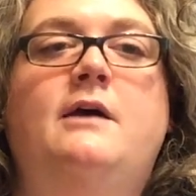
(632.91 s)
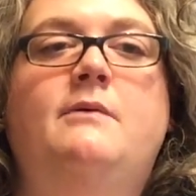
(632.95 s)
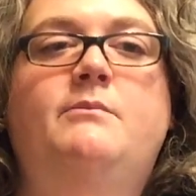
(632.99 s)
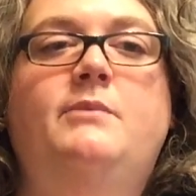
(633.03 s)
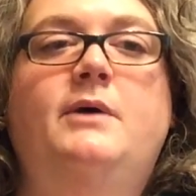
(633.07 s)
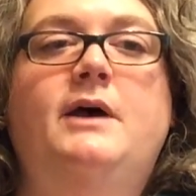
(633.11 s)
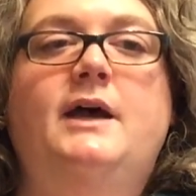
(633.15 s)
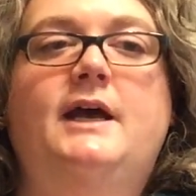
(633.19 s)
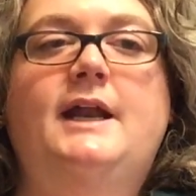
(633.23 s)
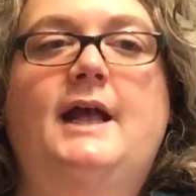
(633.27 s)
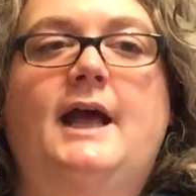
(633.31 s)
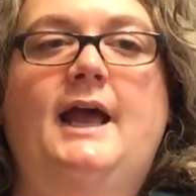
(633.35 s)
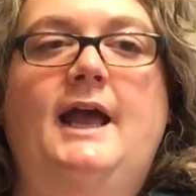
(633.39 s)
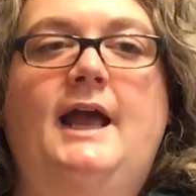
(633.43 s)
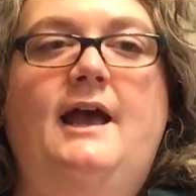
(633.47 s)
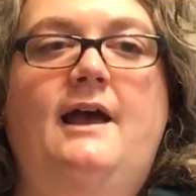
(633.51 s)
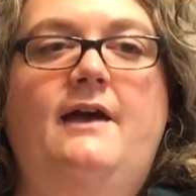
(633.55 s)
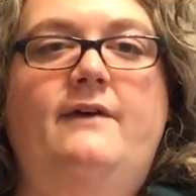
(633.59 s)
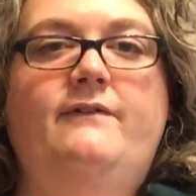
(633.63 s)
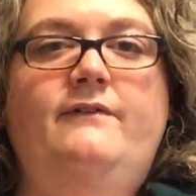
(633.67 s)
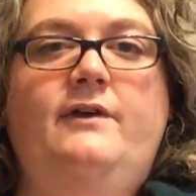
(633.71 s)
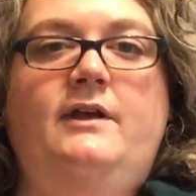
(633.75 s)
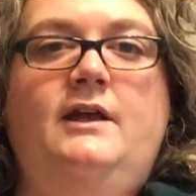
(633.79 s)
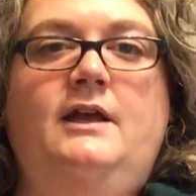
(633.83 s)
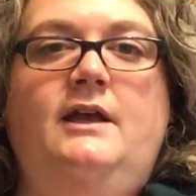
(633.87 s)
But I
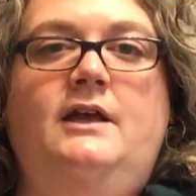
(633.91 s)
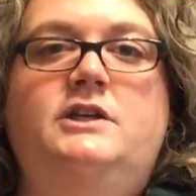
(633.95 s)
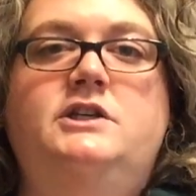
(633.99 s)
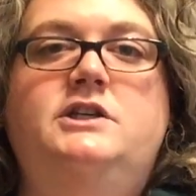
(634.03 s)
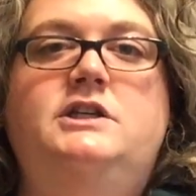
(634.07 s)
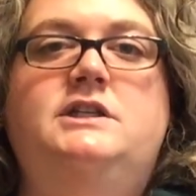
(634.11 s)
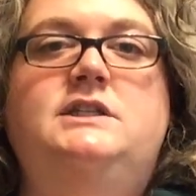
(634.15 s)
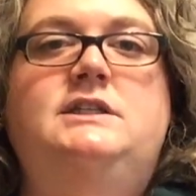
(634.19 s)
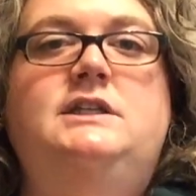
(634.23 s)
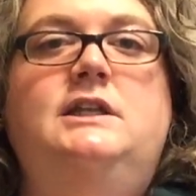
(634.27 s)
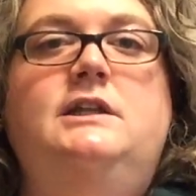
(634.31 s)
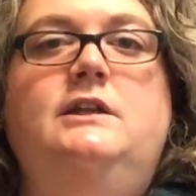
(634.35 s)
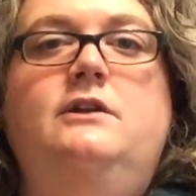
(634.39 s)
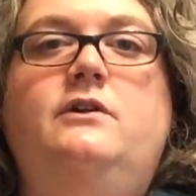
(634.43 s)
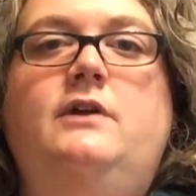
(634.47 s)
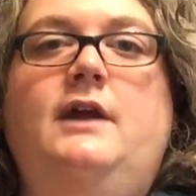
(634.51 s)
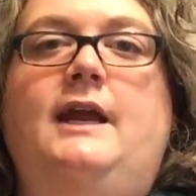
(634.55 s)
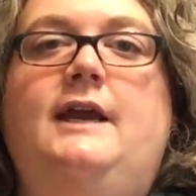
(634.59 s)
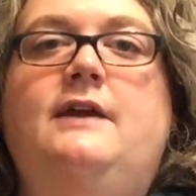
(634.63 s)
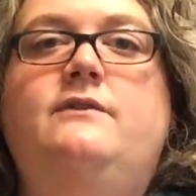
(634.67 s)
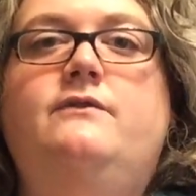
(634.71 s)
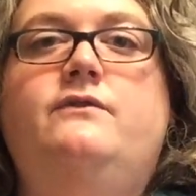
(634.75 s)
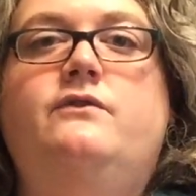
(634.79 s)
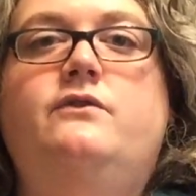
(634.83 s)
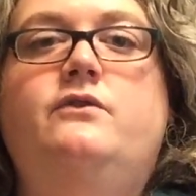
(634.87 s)
have just a little
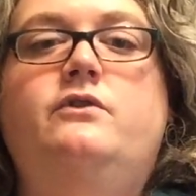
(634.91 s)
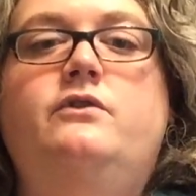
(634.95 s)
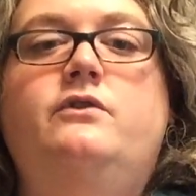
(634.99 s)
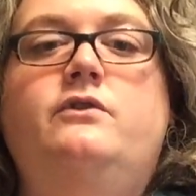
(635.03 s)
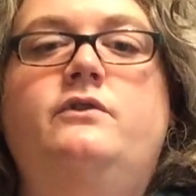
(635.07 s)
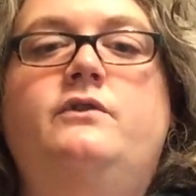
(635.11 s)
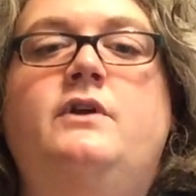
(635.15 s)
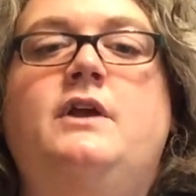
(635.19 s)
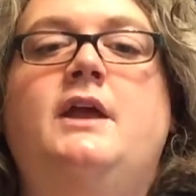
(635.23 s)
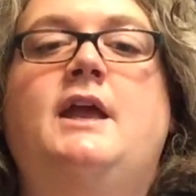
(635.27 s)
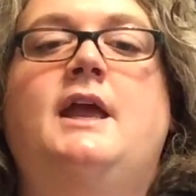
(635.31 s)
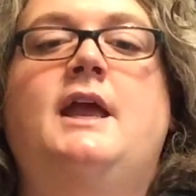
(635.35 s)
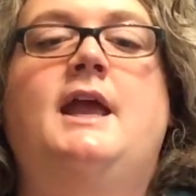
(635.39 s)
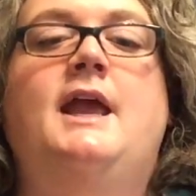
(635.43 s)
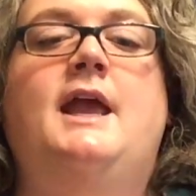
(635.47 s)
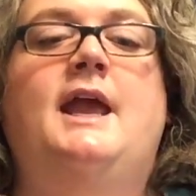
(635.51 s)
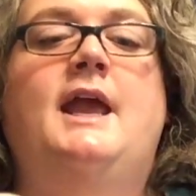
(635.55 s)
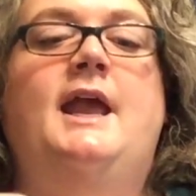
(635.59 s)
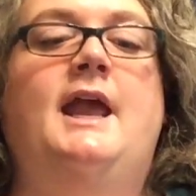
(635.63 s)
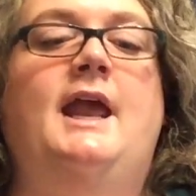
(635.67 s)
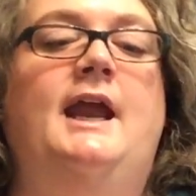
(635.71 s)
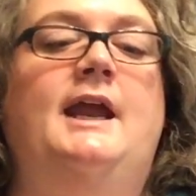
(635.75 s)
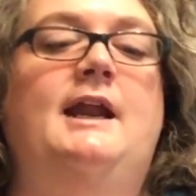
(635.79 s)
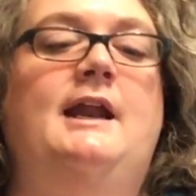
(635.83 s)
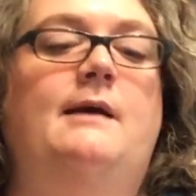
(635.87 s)
handful
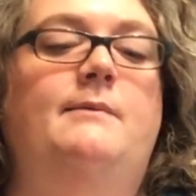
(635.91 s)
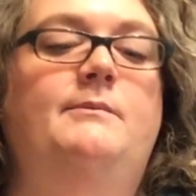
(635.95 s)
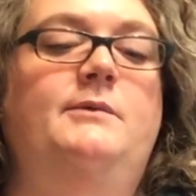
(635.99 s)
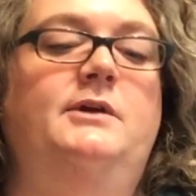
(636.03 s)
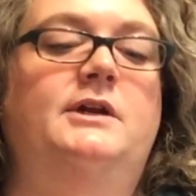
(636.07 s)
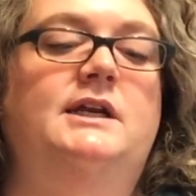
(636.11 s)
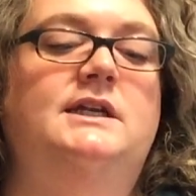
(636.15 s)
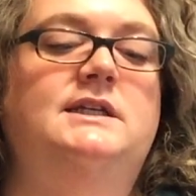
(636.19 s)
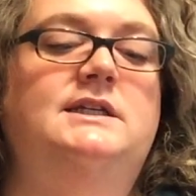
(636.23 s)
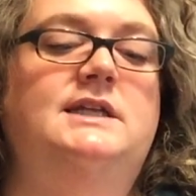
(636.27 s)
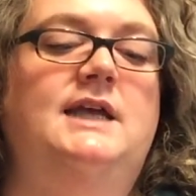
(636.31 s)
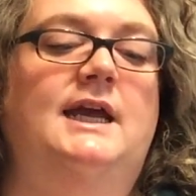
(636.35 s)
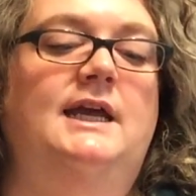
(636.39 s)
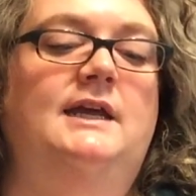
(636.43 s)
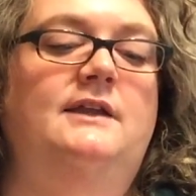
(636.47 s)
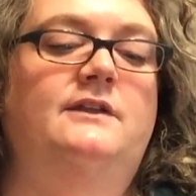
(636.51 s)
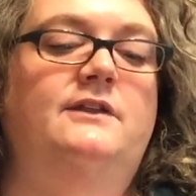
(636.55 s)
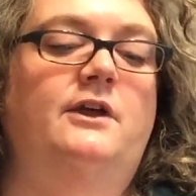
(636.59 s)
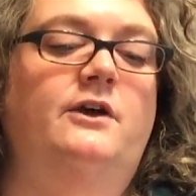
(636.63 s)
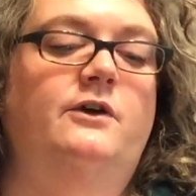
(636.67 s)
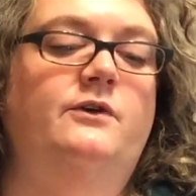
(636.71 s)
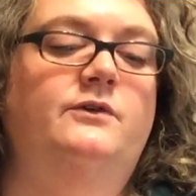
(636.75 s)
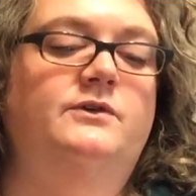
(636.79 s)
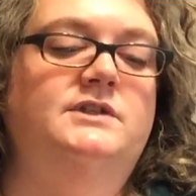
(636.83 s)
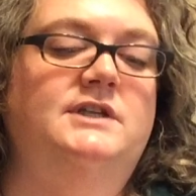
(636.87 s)
and I'm going to take
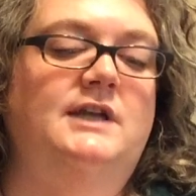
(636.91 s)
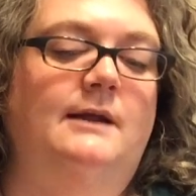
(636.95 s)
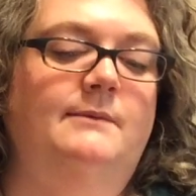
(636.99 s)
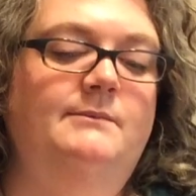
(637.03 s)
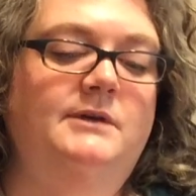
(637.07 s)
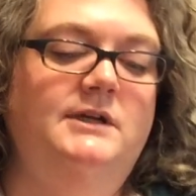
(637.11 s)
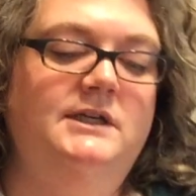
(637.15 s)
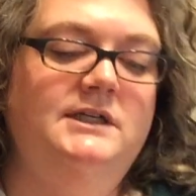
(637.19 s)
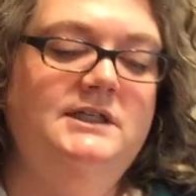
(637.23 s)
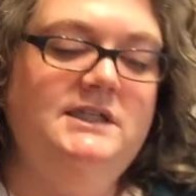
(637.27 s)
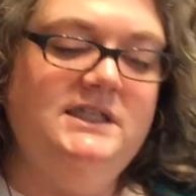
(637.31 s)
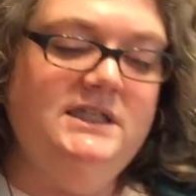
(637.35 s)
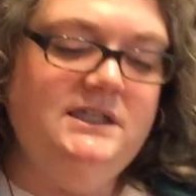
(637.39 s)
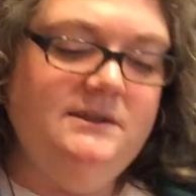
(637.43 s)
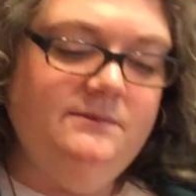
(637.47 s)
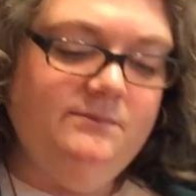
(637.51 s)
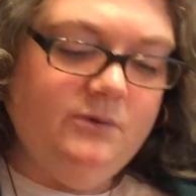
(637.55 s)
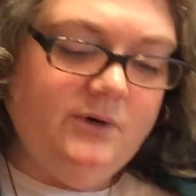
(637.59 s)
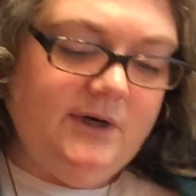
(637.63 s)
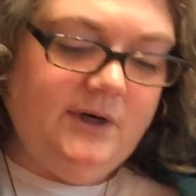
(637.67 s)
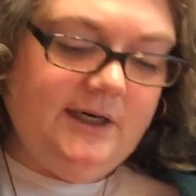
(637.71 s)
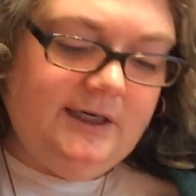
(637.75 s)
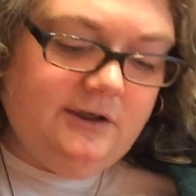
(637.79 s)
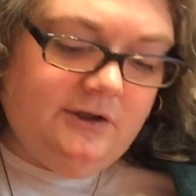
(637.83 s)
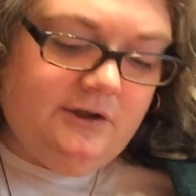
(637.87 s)
those and I'm going to
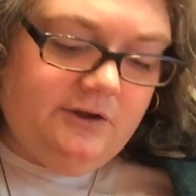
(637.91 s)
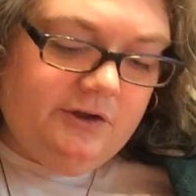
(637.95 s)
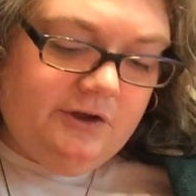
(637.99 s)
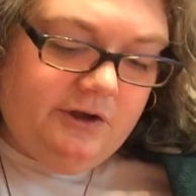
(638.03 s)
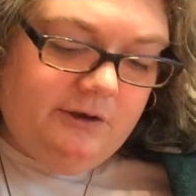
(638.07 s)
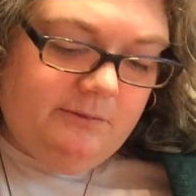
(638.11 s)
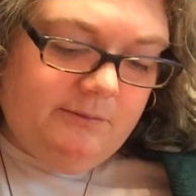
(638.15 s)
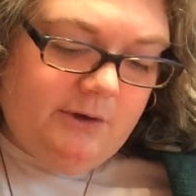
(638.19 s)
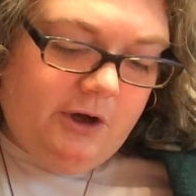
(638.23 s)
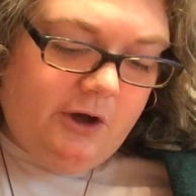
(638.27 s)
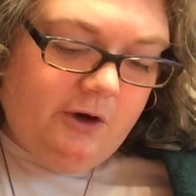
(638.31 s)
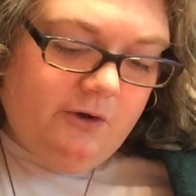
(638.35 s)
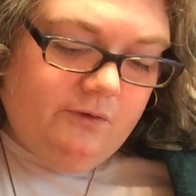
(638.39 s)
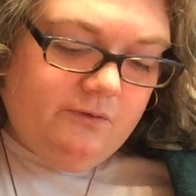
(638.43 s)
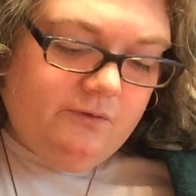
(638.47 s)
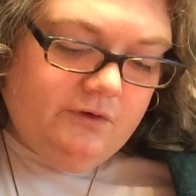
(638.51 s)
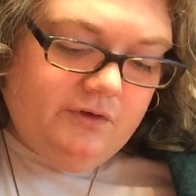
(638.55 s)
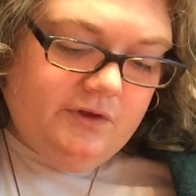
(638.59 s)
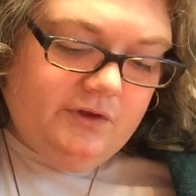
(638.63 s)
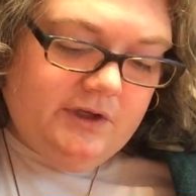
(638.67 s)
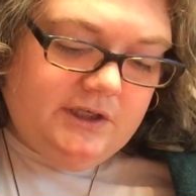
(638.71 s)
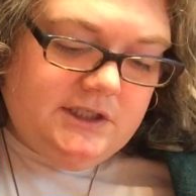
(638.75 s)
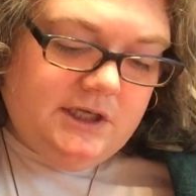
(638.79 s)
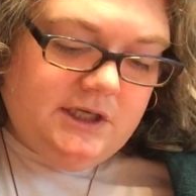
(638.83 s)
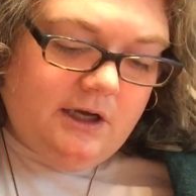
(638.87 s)
sprinkle them over
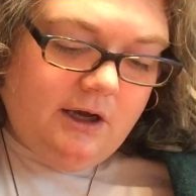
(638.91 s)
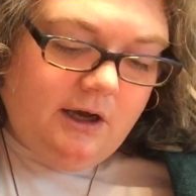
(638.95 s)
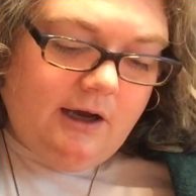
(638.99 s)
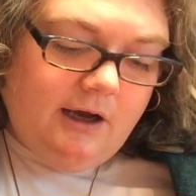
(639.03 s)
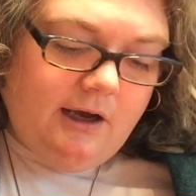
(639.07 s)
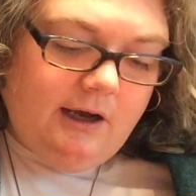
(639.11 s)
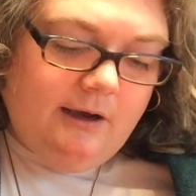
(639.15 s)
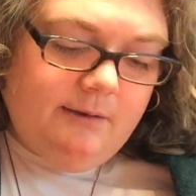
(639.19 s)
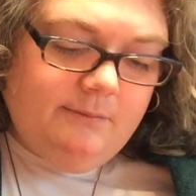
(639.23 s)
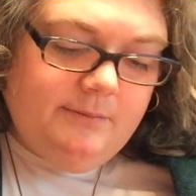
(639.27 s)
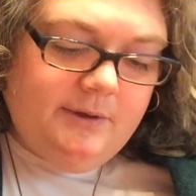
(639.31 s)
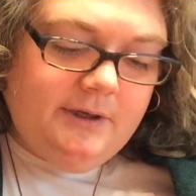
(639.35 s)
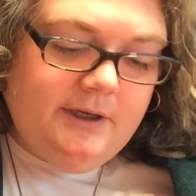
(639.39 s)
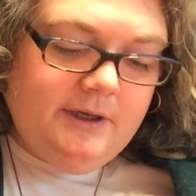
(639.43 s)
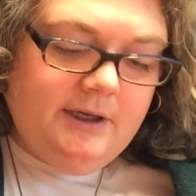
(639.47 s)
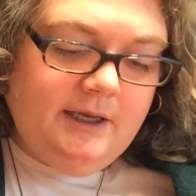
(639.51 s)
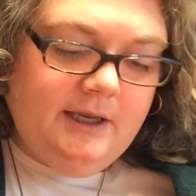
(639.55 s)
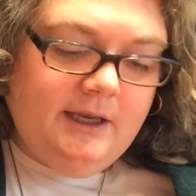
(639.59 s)
the top